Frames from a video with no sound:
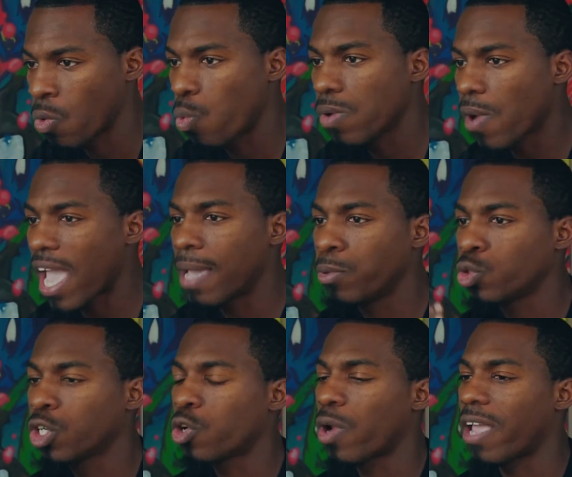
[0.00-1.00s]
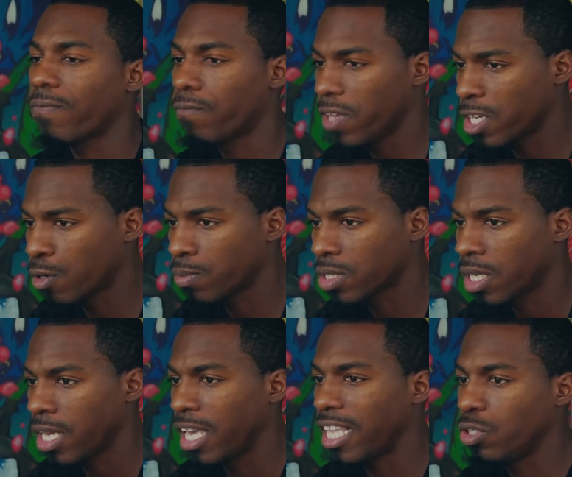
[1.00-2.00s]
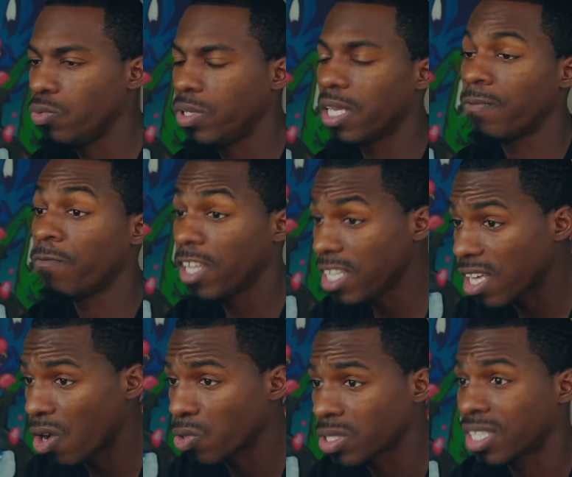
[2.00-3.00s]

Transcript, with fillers: We were able to create films and unique videos